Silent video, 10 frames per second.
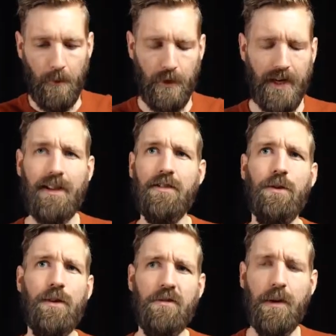All right, let's
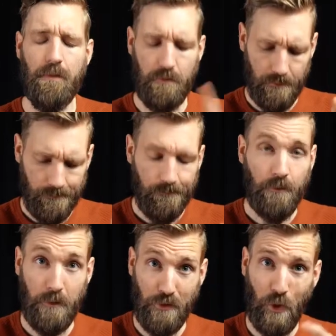do this. But
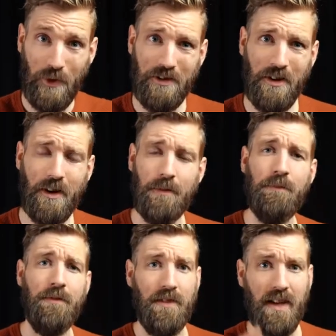before we start,
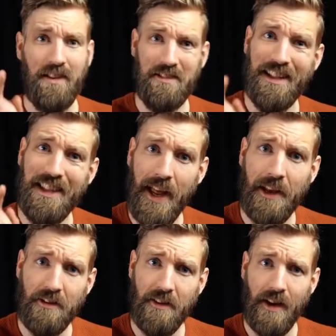that is the
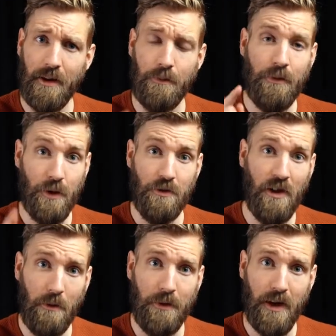last time you
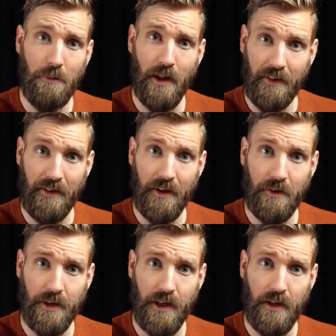shut me up like
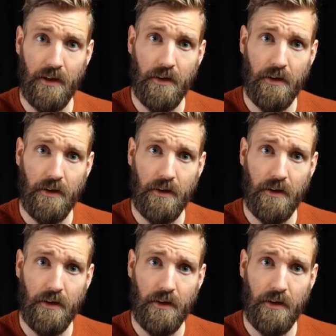that, okay?